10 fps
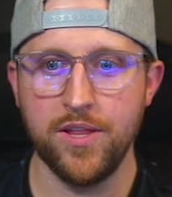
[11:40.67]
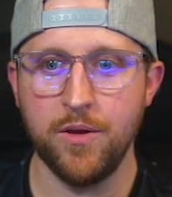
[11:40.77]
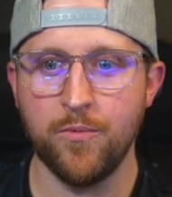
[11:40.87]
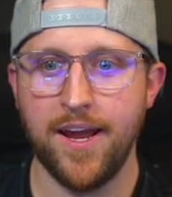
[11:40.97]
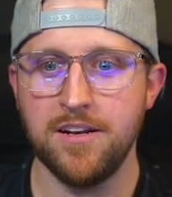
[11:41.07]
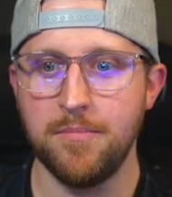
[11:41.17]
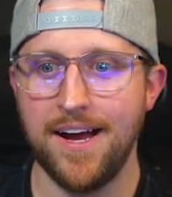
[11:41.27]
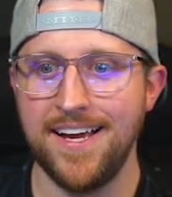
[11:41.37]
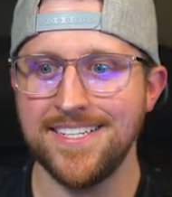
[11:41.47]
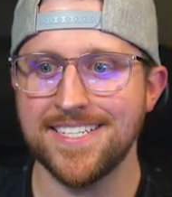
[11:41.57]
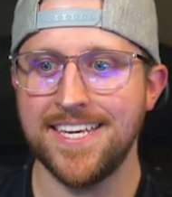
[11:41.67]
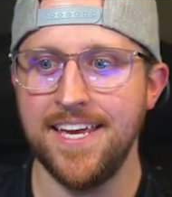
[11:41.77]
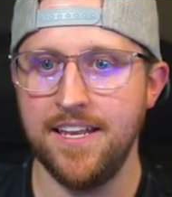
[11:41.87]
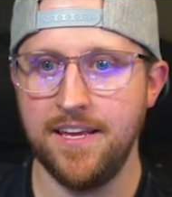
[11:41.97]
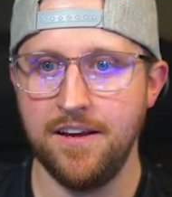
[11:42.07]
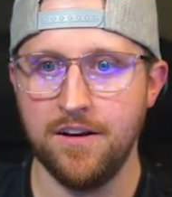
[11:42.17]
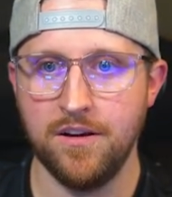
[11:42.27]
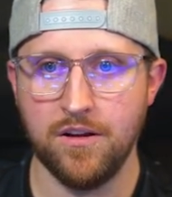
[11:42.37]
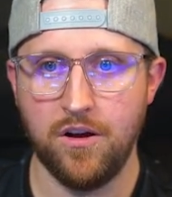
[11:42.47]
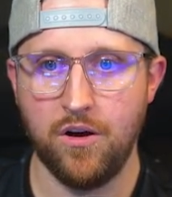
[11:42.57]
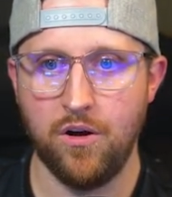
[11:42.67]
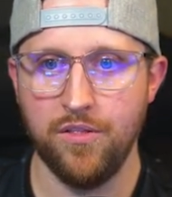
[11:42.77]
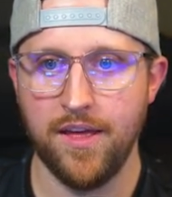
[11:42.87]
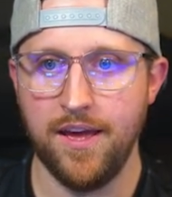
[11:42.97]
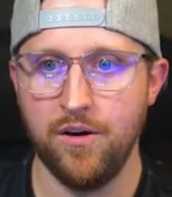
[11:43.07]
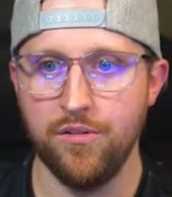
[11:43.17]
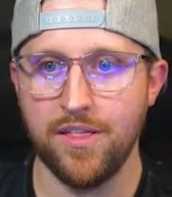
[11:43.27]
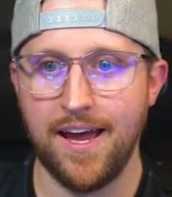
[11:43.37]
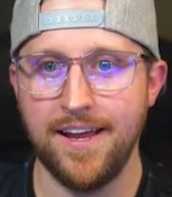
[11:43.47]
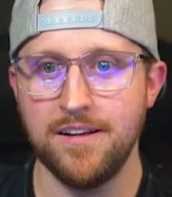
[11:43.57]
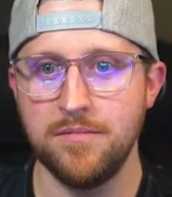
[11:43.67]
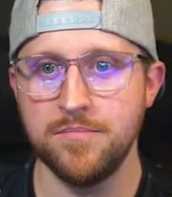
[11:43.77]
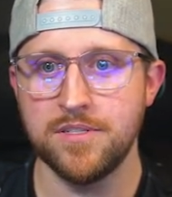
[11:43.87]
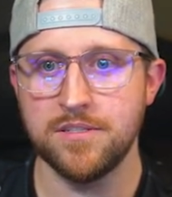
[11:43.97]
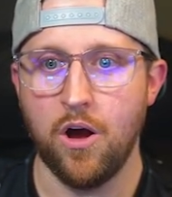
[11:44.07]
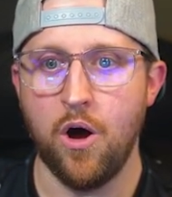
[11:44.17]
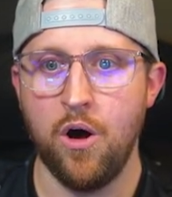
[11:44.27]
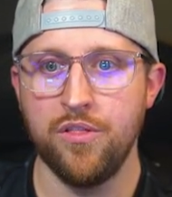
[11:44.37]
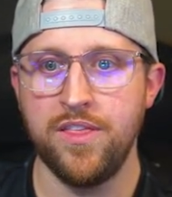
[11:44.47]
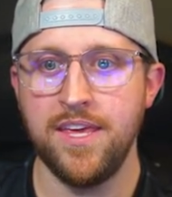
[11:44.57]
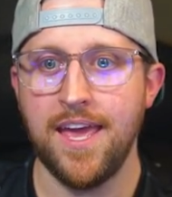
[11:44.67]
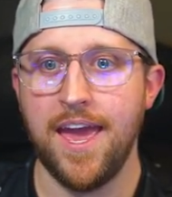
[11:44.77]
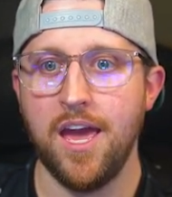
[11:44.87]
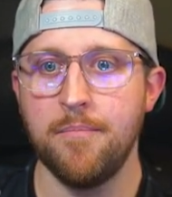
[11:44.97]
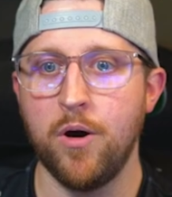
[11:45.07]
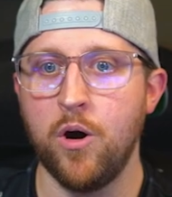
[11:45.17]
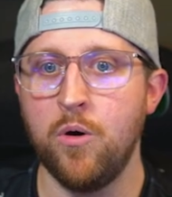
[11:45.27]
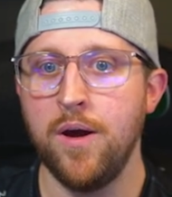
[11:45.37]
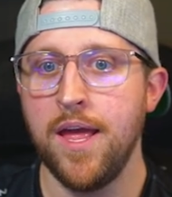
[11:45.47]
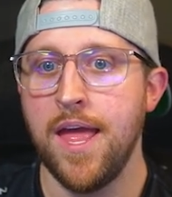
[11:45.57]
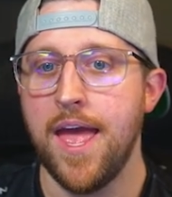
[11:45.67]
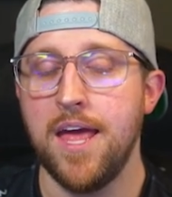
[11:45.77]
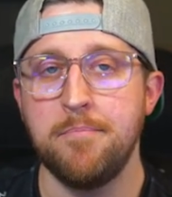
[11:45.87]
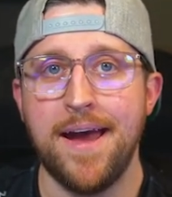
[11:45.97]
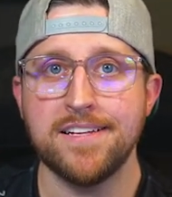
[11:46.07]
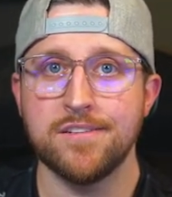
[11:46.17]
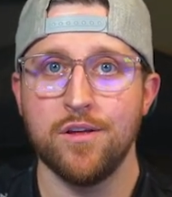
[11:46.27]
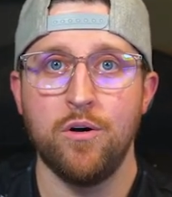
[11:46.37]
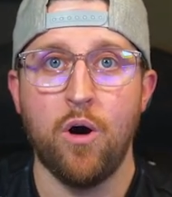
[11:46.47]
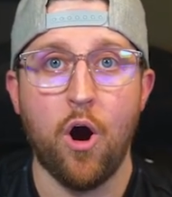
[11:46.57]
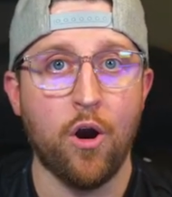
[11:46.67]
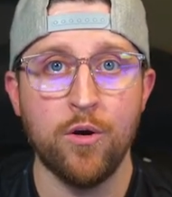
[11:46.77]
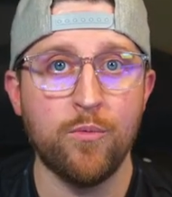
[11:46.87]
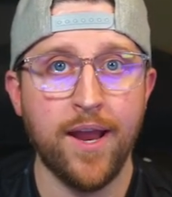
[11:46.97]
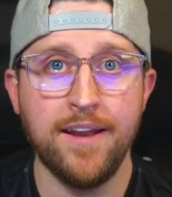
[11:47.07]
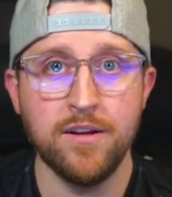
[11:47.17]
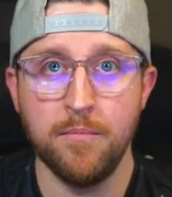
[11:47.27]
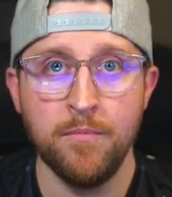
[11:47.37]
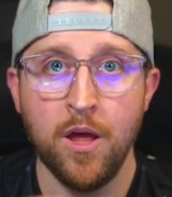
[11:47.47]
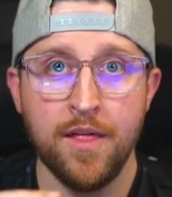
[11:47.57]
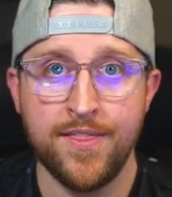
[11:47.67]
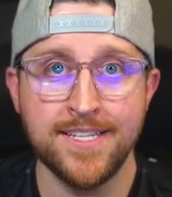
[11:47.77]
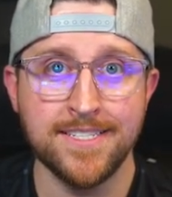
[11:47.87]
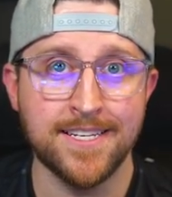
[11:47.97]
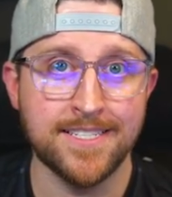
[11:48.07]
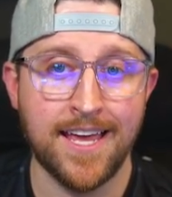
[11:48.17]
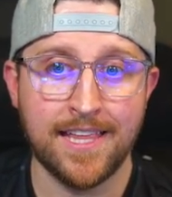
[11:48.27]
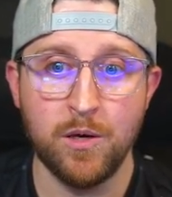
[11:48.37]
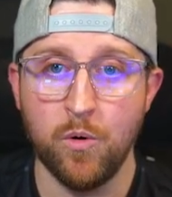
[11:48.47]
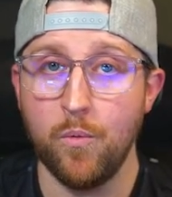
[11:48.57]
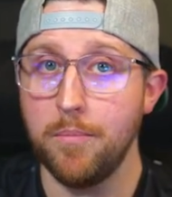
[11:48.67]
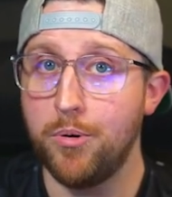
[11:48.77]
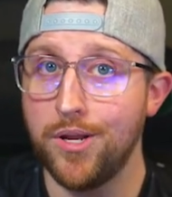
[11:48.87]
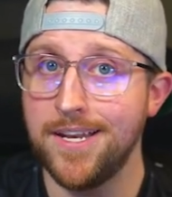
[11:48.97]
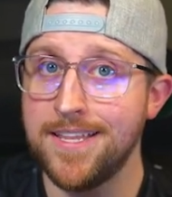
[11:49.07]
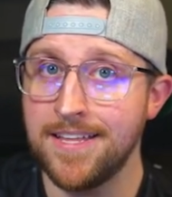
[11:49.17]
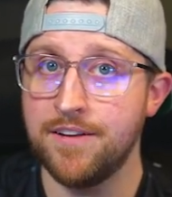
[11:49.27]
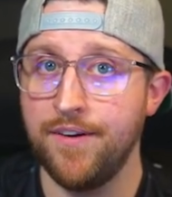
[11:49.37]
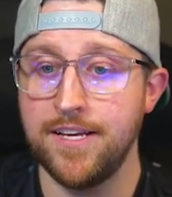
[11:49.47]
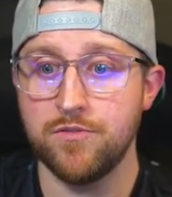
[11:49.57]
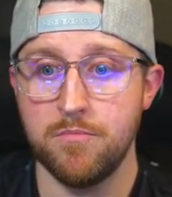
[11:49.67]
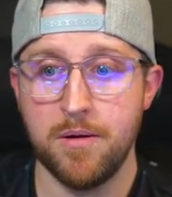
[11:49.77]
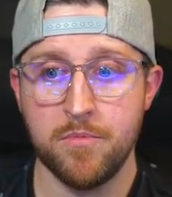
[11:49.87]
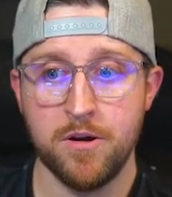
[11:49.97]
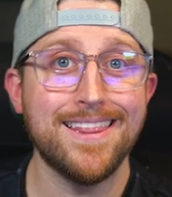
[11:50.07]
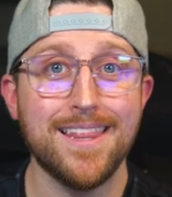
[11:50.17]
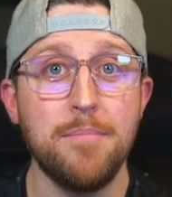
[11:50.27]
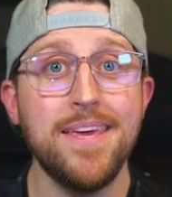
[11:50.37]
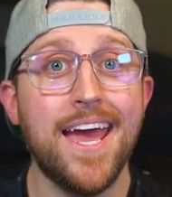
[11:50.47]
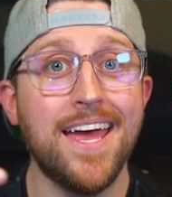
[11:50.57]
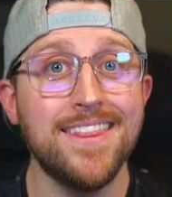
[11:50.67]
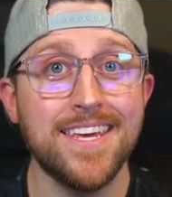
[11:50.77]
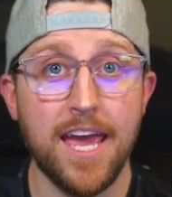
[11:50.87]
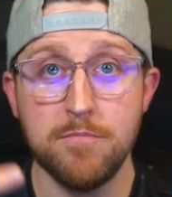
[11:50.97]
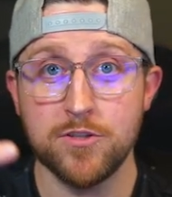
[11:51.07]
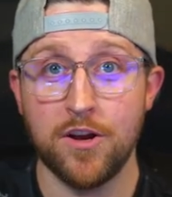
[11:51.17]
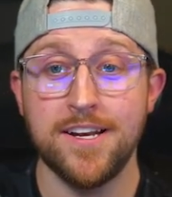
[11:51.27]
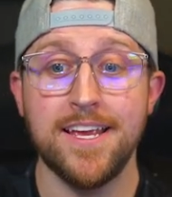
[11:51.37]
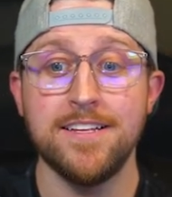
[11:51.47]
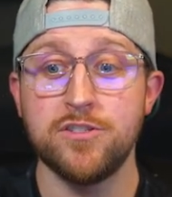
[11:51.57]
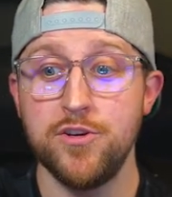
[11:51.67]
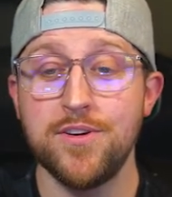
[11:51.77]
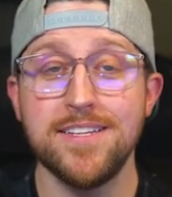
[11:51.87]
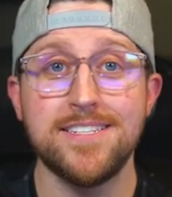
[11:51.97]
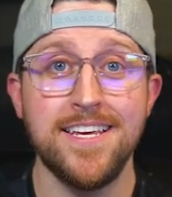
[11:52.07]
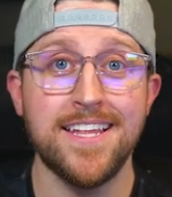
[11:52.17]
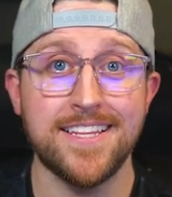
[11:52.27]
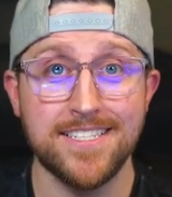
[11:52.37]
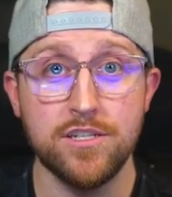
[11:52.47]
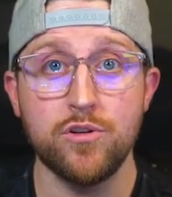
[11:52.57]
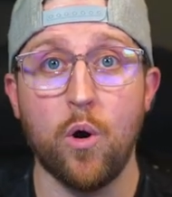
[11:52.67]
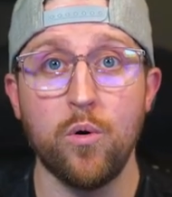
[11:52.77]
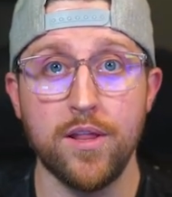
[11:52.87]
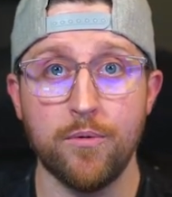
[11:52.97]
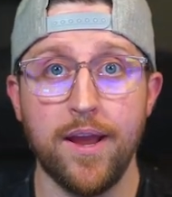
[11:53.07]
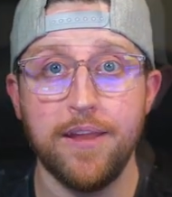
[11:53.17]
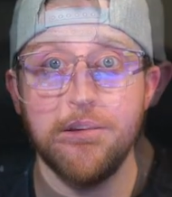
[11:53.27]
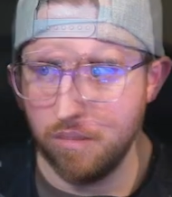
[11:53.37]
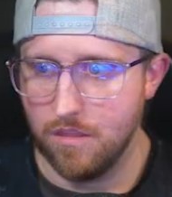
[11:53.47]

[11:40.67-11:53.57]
randomized kit here. All the health items, all the ammo and mats though aren't random. This is exactly what we put in that device, remember? Let me end the game, start it again so you can see that this is totally random.